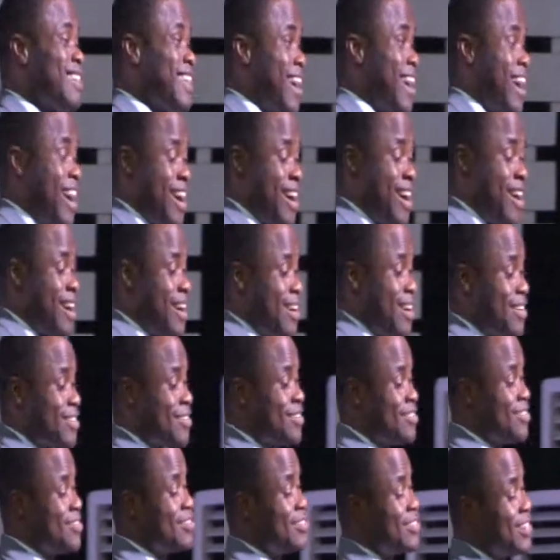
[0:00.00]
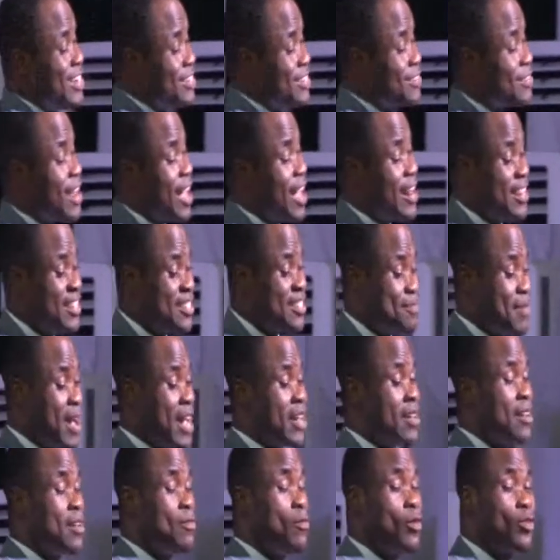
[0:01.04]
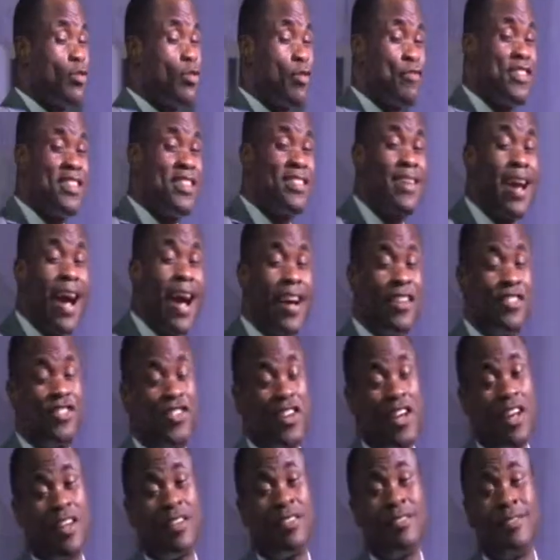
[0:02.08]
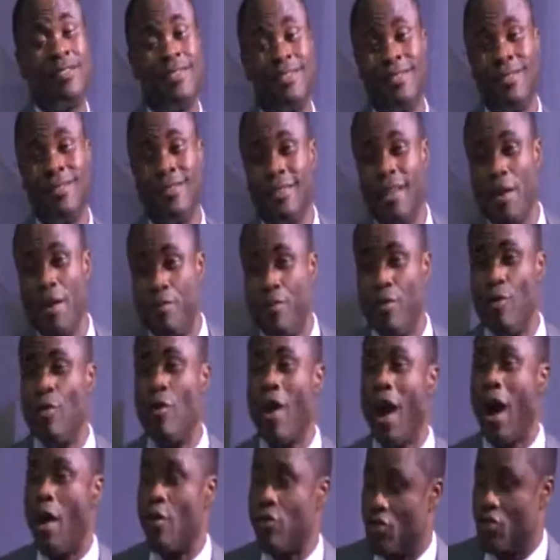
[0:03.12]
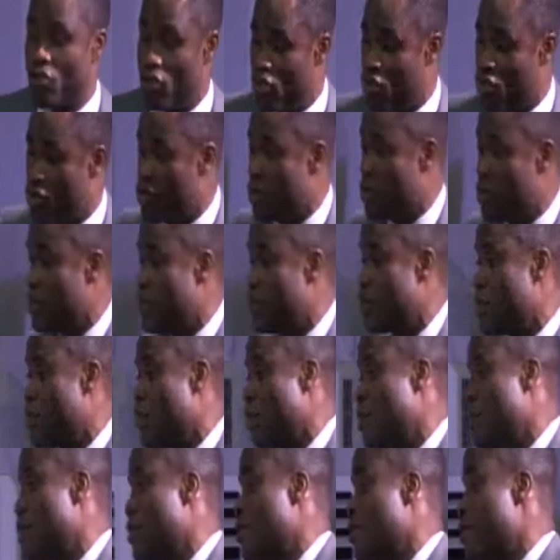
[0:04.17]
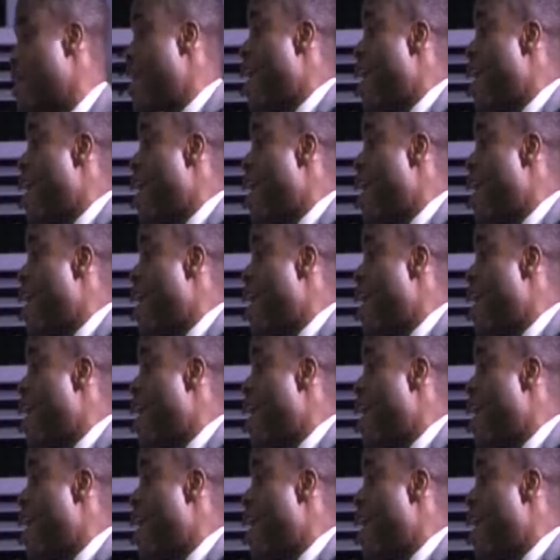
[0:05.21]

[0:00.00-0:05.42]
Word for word: Ah, this land is mine. What of these guys here? They build houses, they